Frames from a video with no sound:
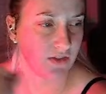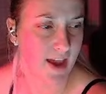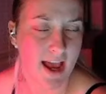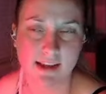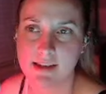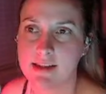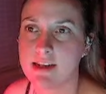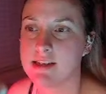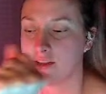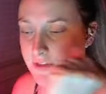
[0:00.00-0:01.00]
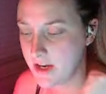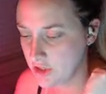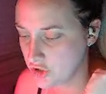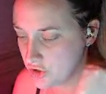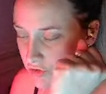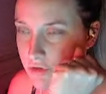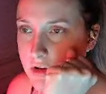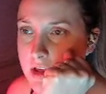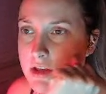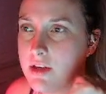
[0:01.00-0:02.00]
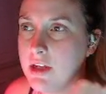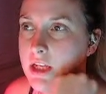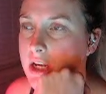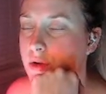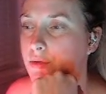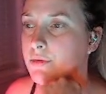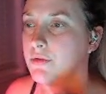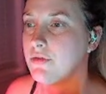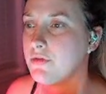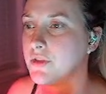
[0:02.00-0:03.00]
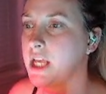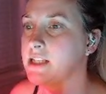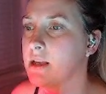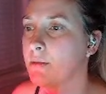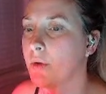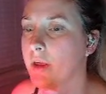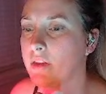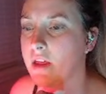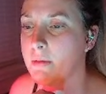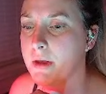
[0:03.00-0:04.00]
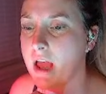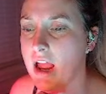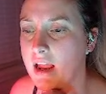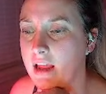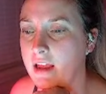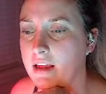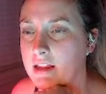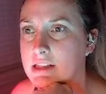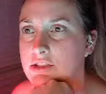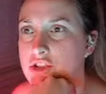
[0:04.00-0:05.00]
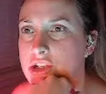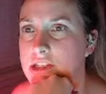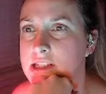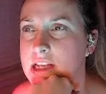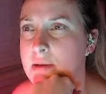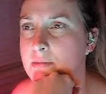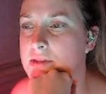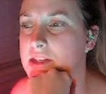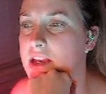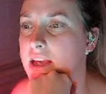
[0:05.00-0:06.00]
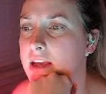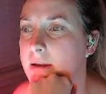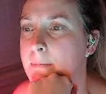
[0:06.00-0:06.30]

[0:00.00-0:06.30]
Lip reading: fast and to finish, things up quickly, but it just seems like